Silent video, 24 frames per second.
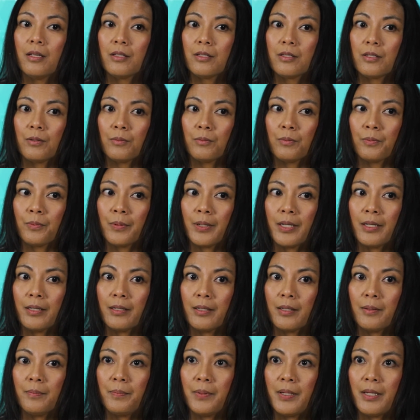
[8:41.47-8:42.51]
to
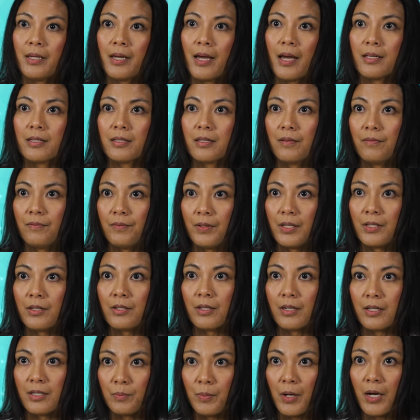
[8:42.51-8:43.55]
really be as
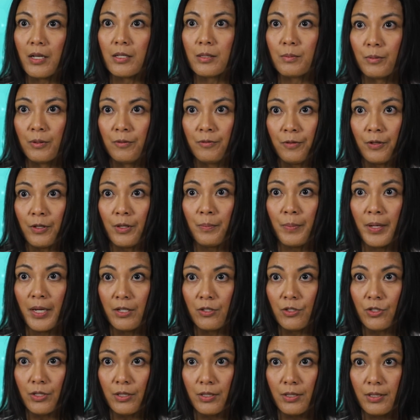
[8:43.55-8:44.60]
convenient as possible for the
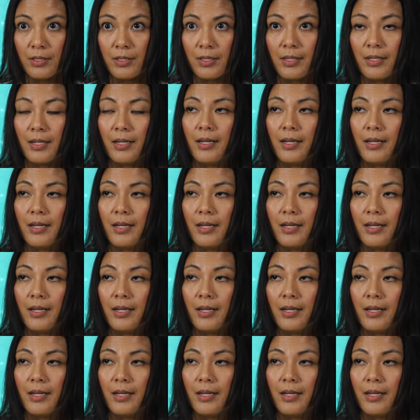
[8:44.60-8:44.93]
patient.